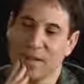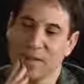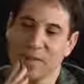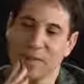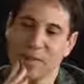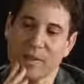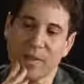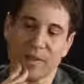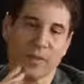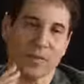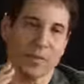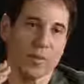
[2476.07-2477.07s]
there really
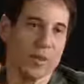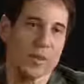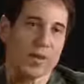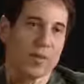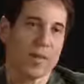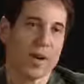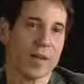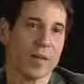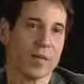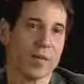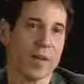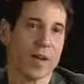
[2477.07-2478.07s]
are quite
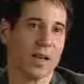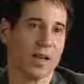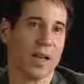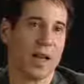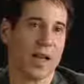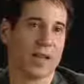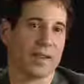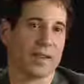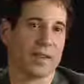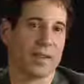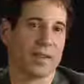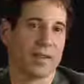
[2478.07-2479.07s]
a lot
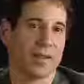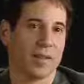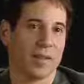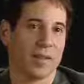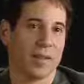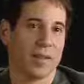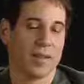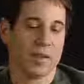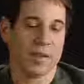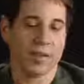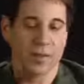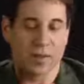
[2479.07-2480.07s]
that
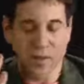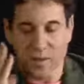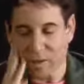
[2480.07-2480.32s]
are good.